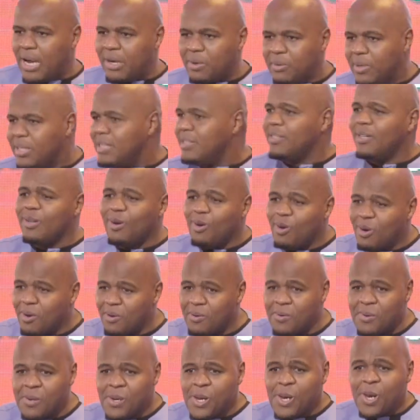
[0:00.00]

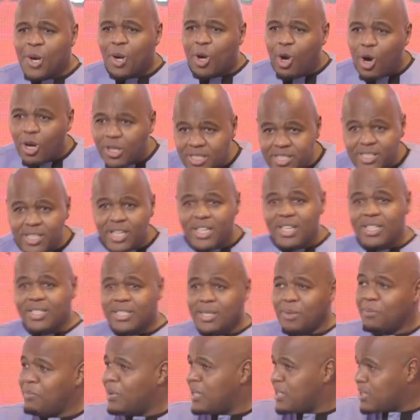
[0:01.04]
No. God
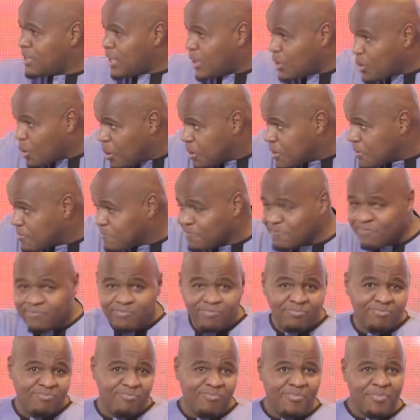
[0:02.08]
said, Pastor
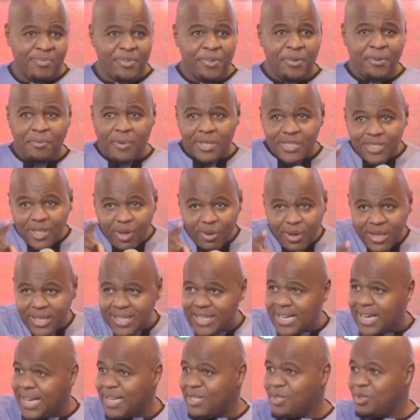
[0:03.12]
Don, Pastor
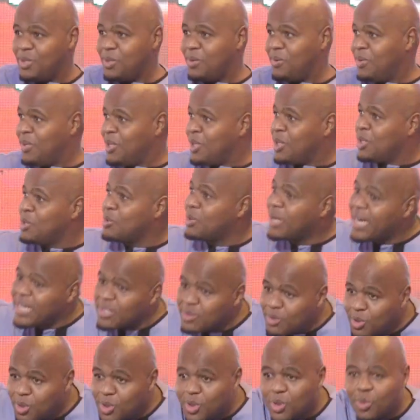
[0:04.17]
Waiganjo, you guys
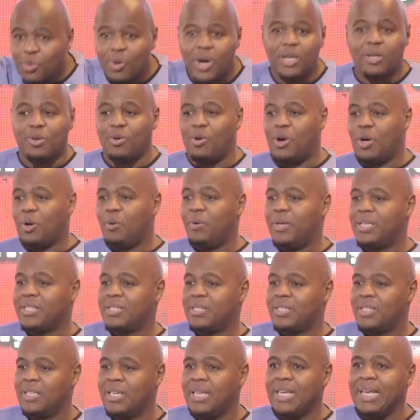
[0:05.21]
go to our Rock
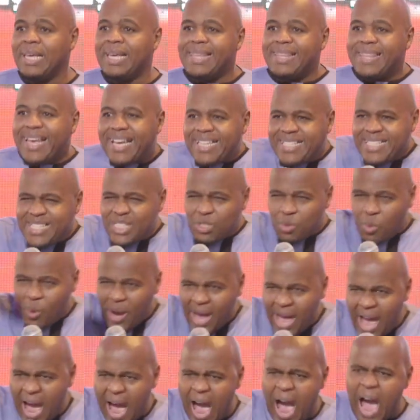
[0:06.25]
West. That is
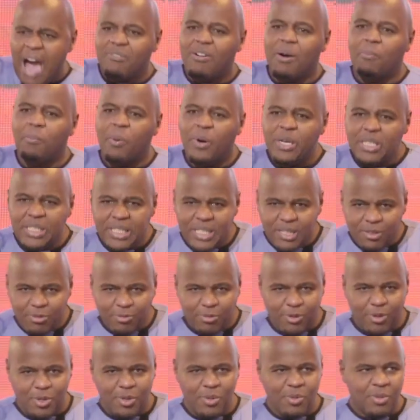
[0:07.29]
where I have appointed
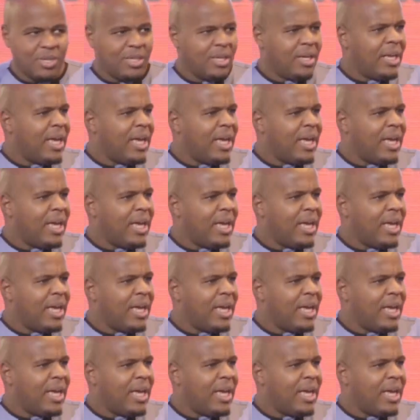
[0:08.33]
for you.